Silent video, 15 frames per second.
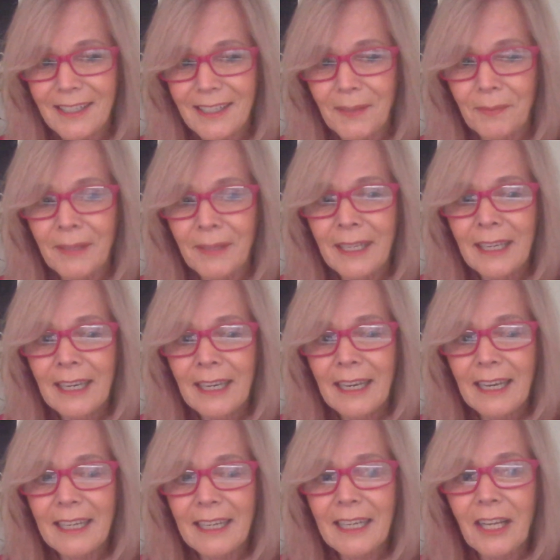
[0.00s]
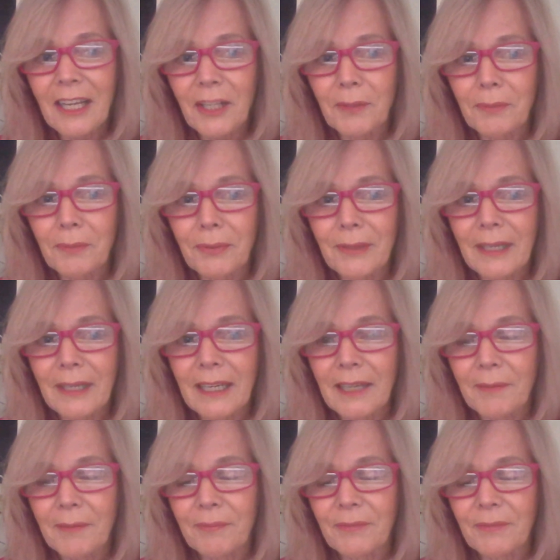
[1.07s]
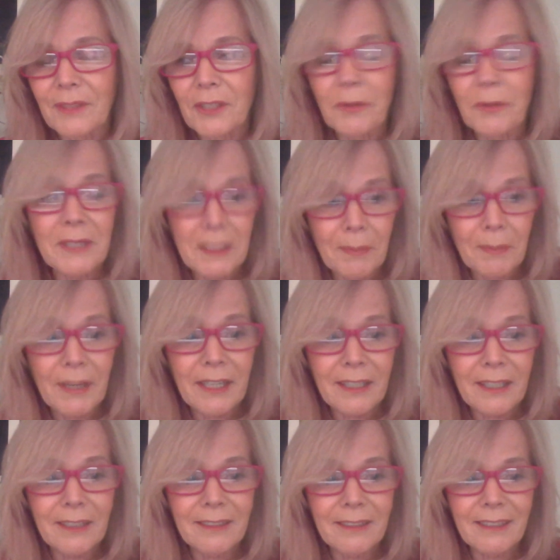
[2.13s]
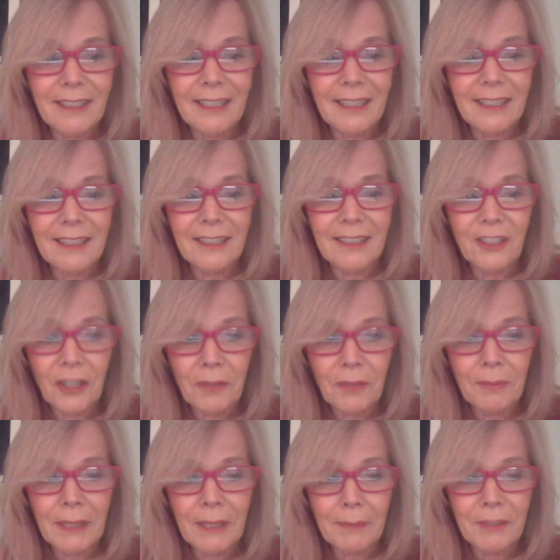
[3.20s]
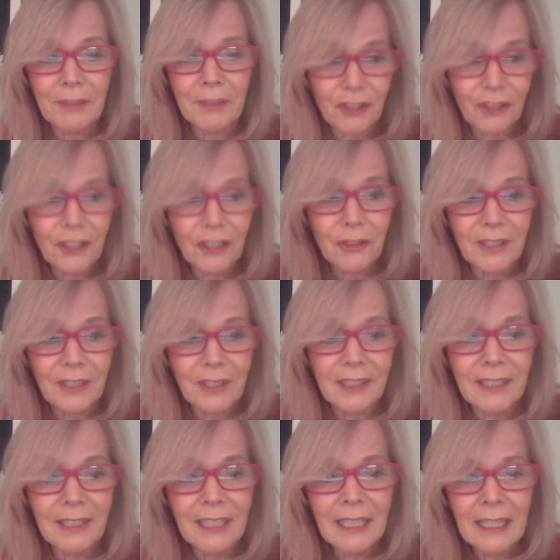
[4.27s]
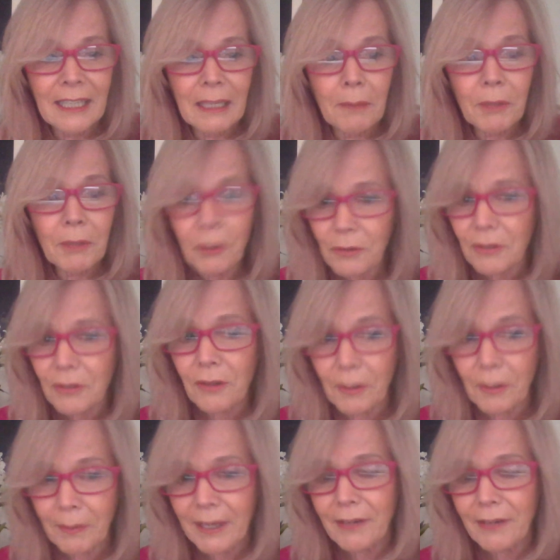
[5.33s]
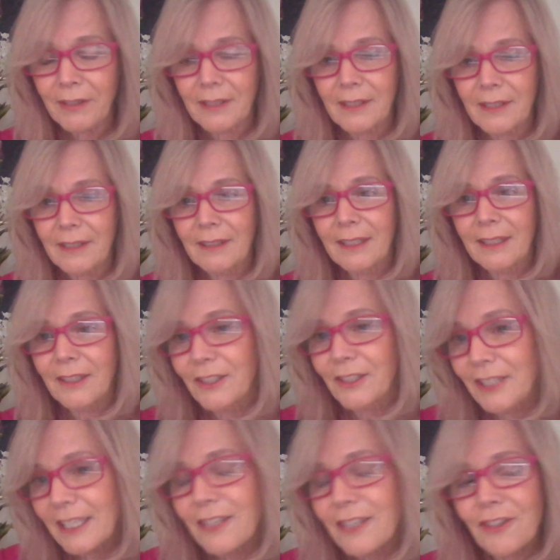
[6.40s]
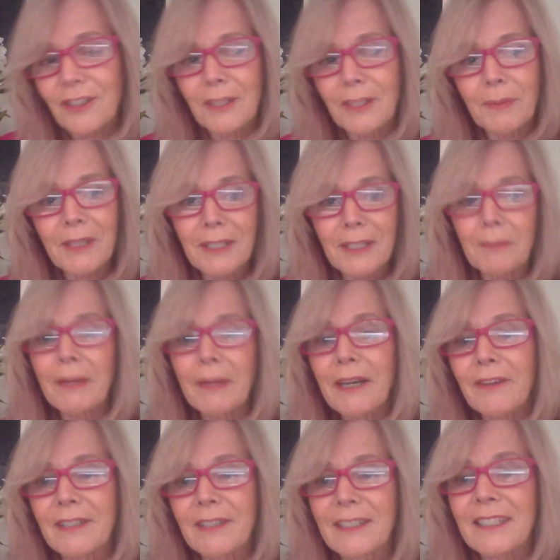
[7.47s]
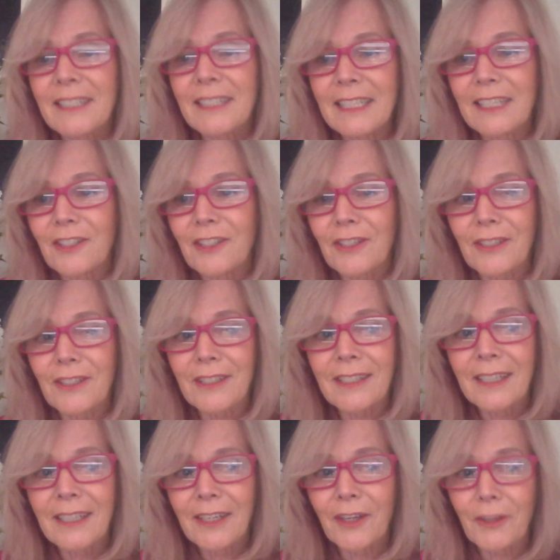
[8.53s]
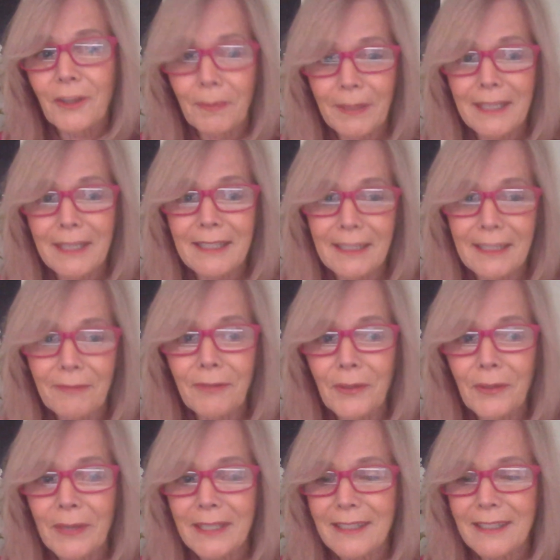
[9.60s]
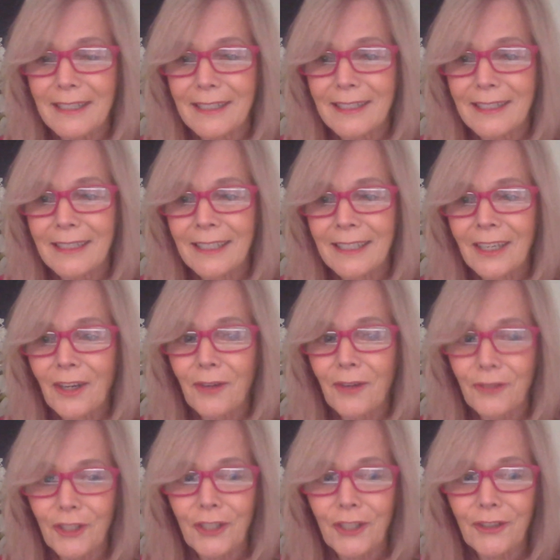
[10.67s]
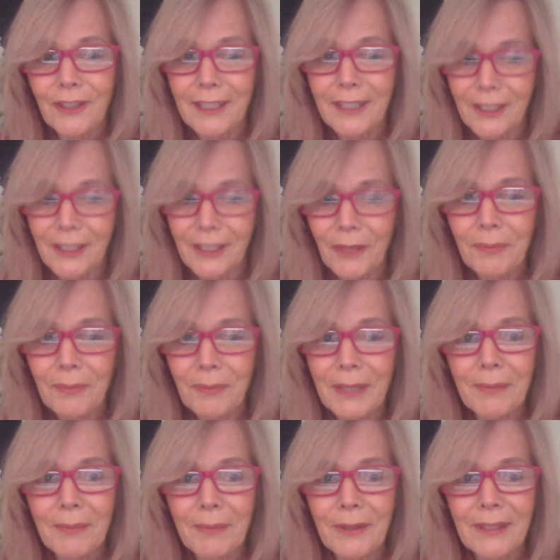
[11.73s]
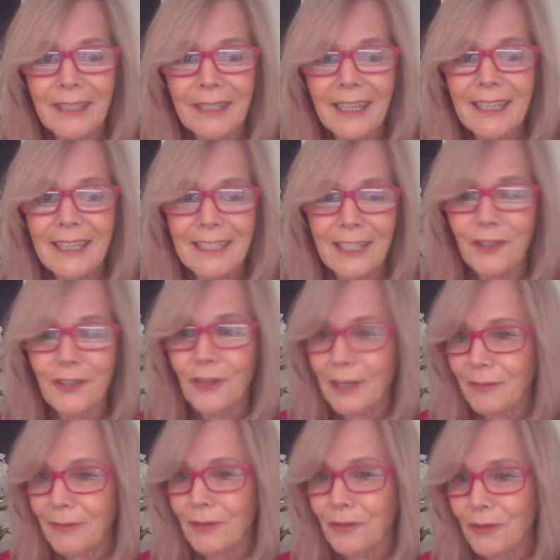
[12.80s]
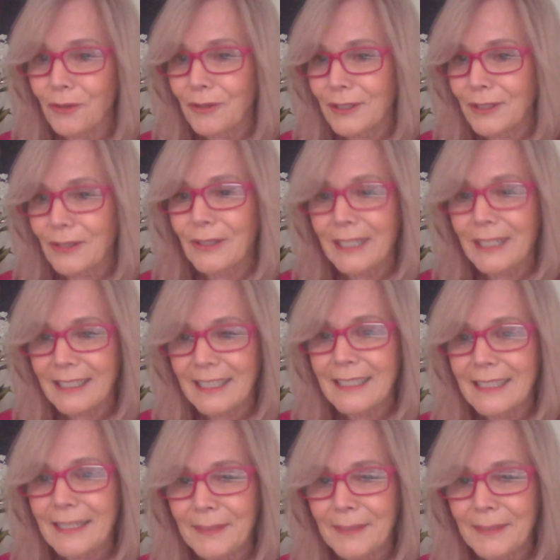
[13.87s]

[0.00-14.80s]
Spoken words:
system and help to inspire young people, children, but also their parents and their teachers, because parents and teachers are the biggest influences of children and young people as they travel through the schooling